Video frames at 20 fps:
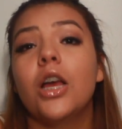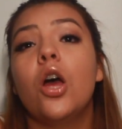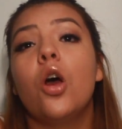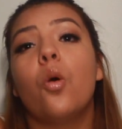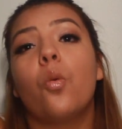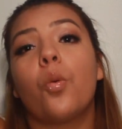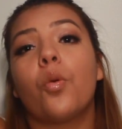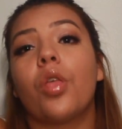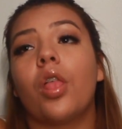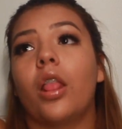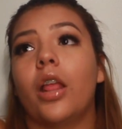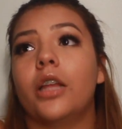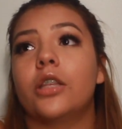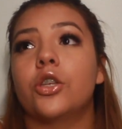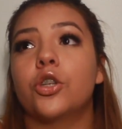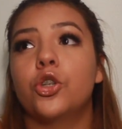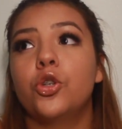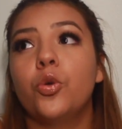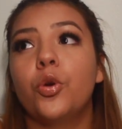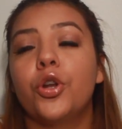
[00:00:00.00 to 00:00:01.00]
where the lines
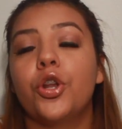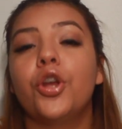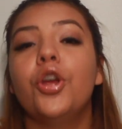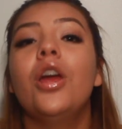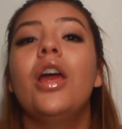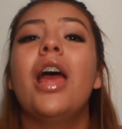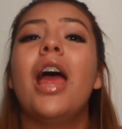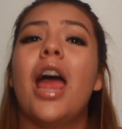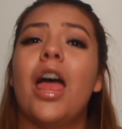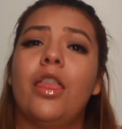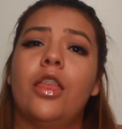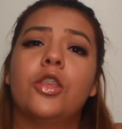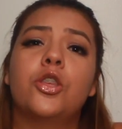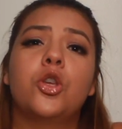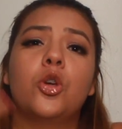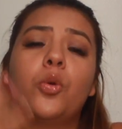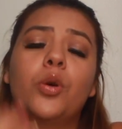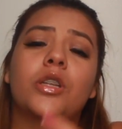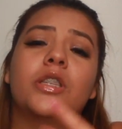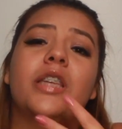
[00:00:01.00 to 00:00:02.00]
are shorter, and then
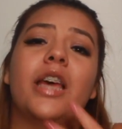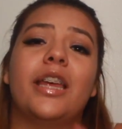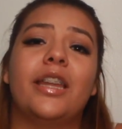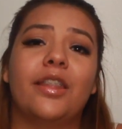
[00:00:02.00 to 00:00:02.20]
towards the